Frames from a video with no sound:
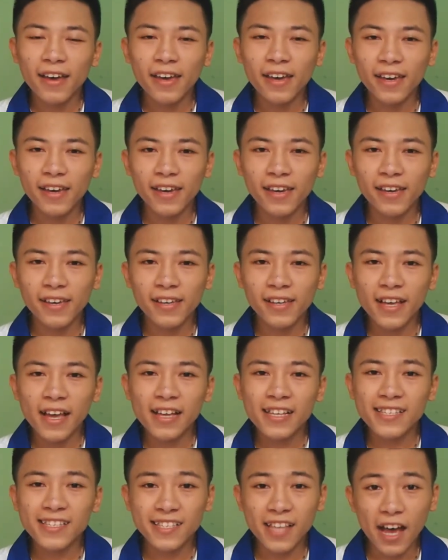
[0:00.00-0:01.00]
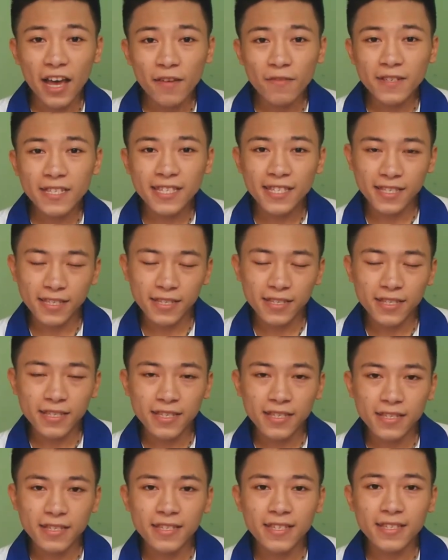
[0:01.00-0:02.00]
he
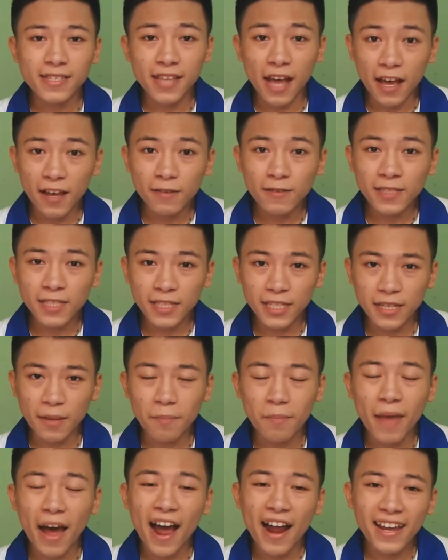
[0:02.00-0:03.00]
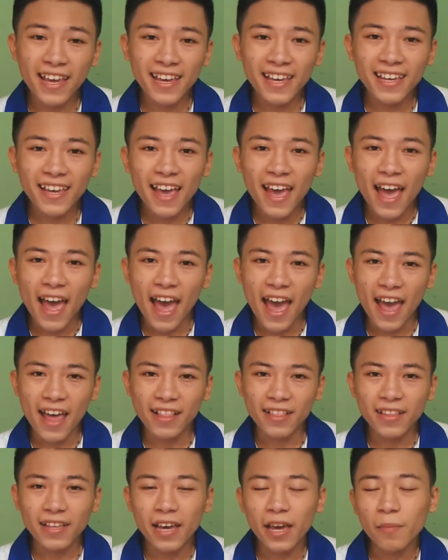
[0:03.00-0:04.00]
saved some money
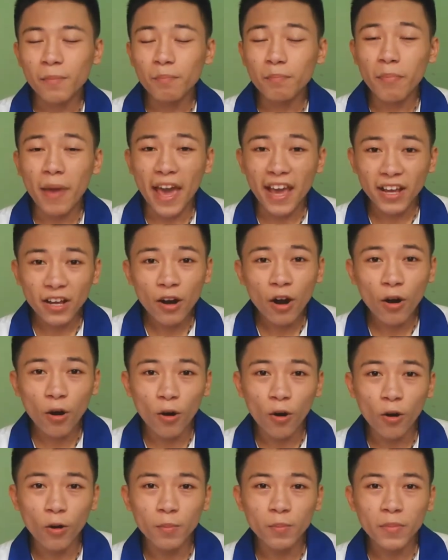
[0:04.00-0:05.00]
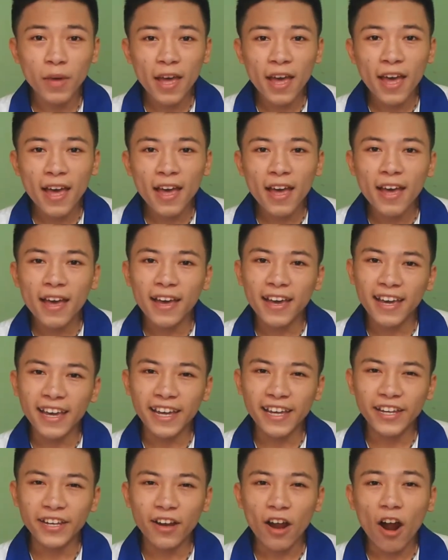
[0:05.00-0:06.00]
and came back home
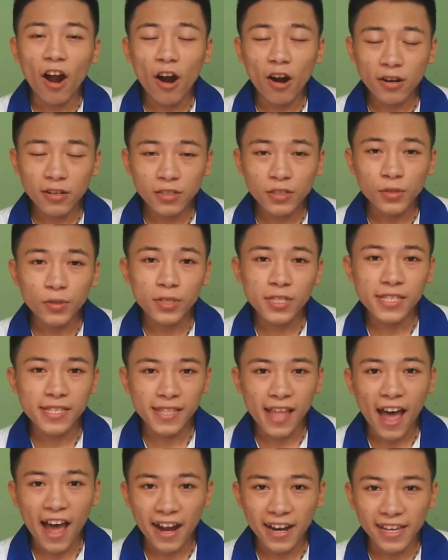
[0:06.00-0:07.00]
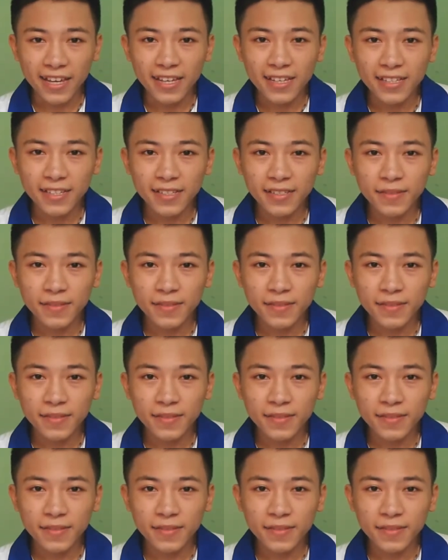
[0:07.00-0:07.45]
in order to study.